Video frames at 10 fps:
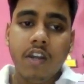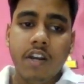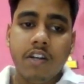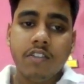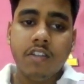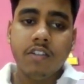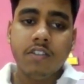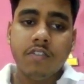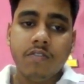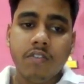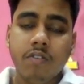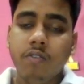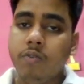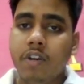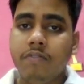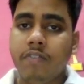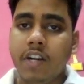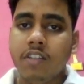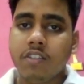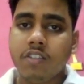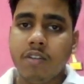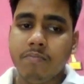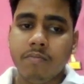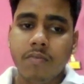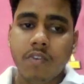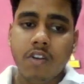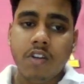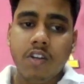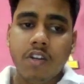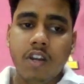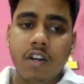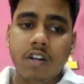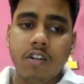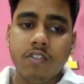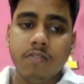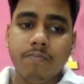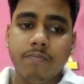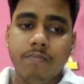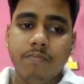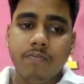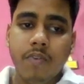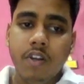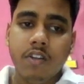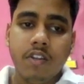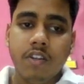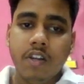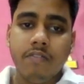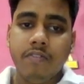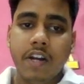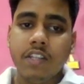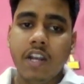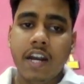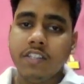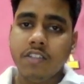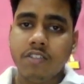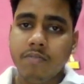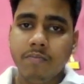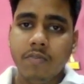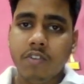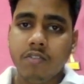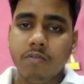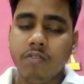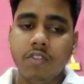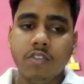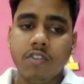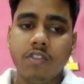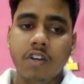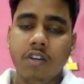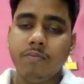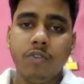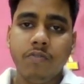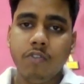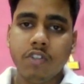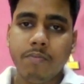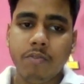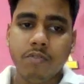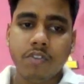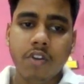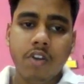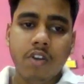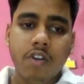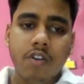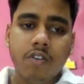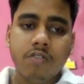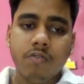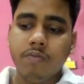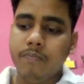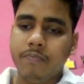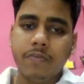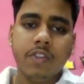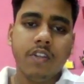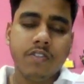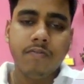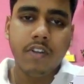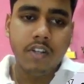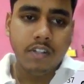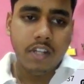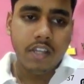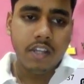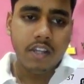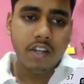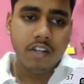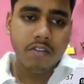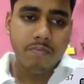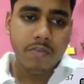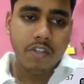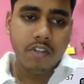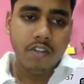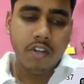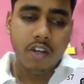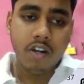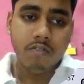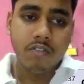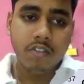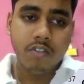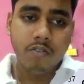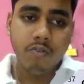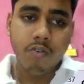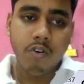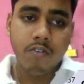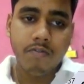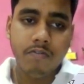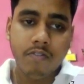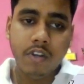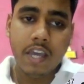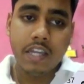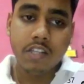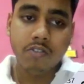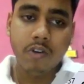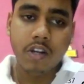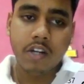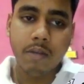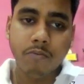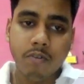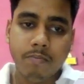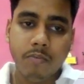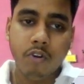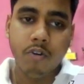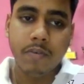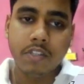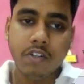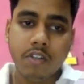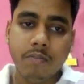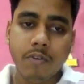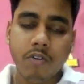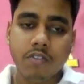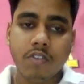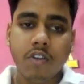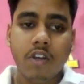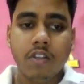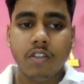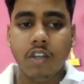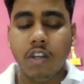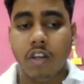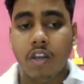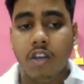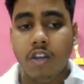and then go and find the sum and uh, and find the largest sum. So this is the brute force approach. So this will take me around O of n square time complexity, because think,